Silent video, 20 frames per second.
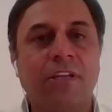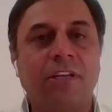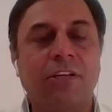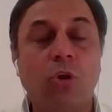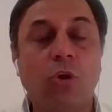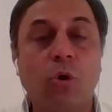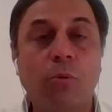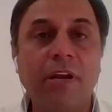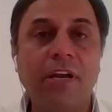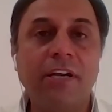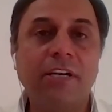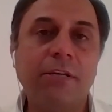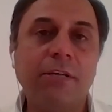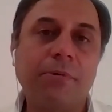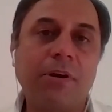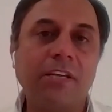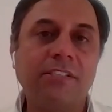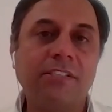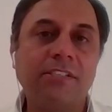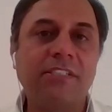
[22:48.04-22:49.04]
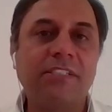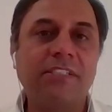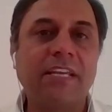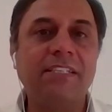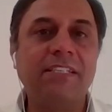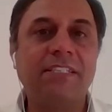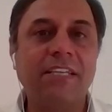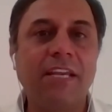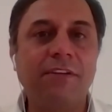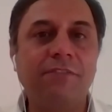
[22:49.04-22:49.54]
Global enterprises
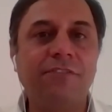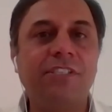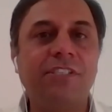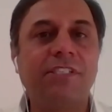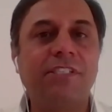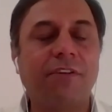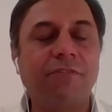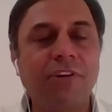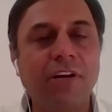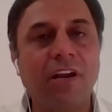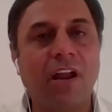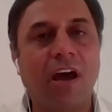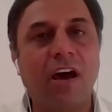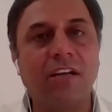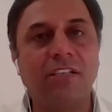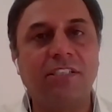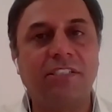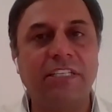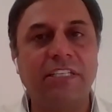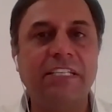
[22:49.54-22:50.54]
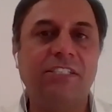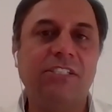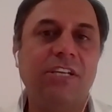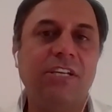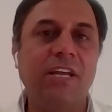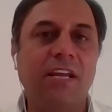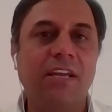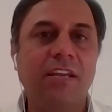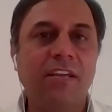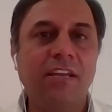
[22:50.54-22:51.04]
can save several hours each
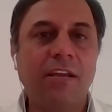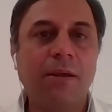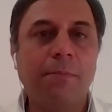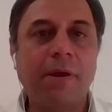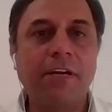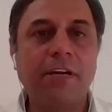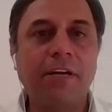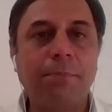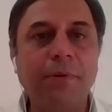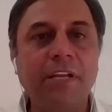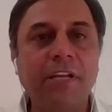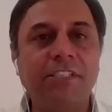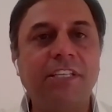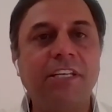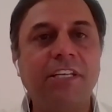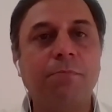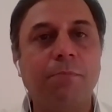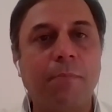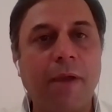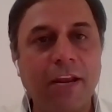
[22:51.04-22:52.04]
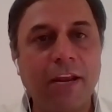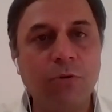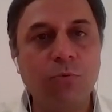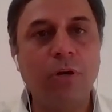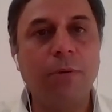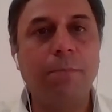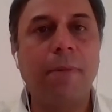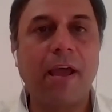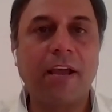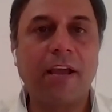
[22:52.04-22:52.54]
day by replacing
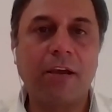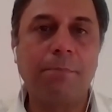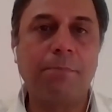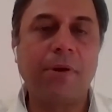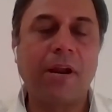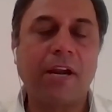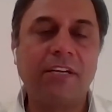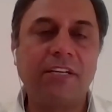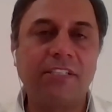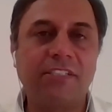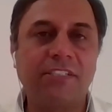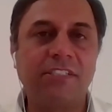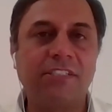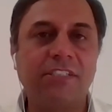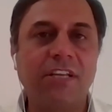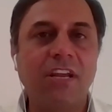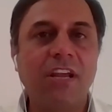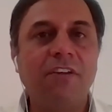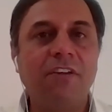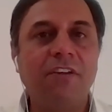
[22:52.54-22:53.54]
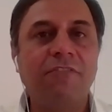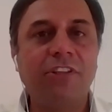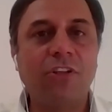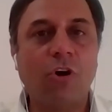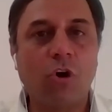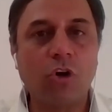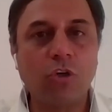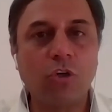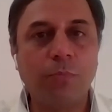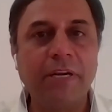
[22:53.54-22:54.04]
manual backup practices with
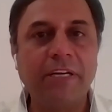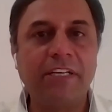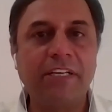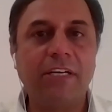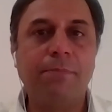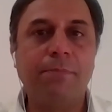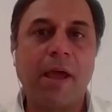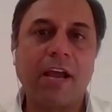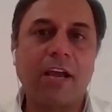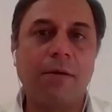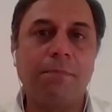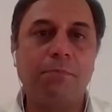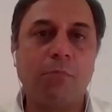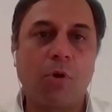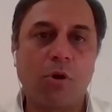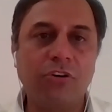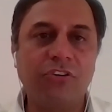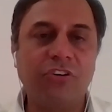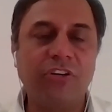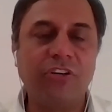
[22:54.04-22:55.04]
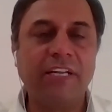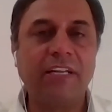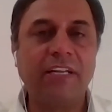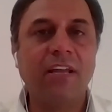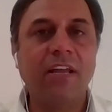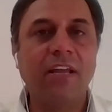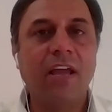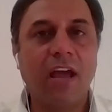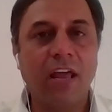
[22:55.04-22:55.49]
automated backup monitoring,